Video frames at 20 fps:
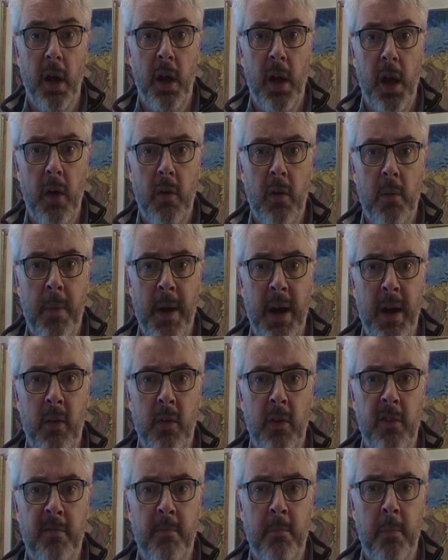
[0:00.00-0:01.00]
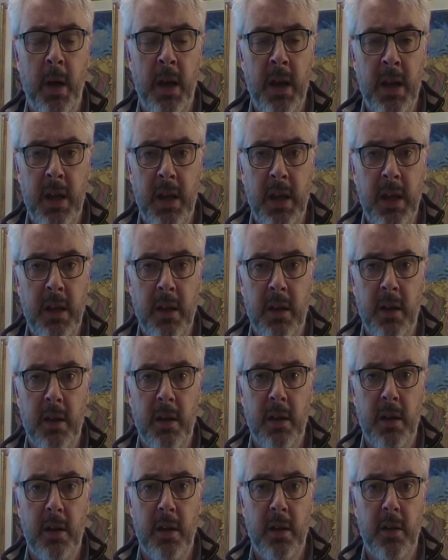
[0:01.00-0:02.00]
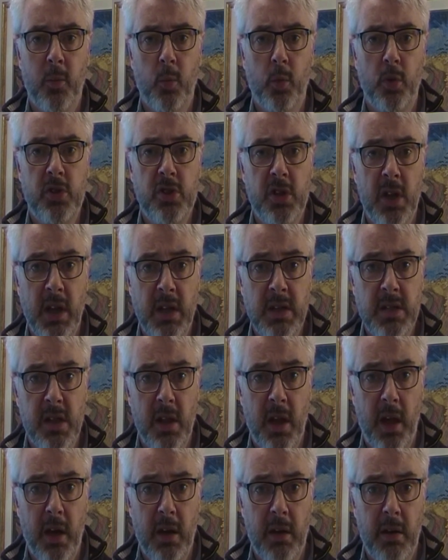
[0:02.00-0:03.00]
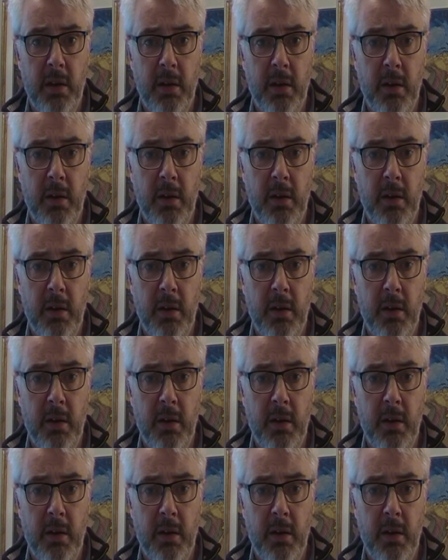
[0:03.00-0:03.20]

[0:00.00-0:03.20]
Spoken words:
And no amount of money will change that.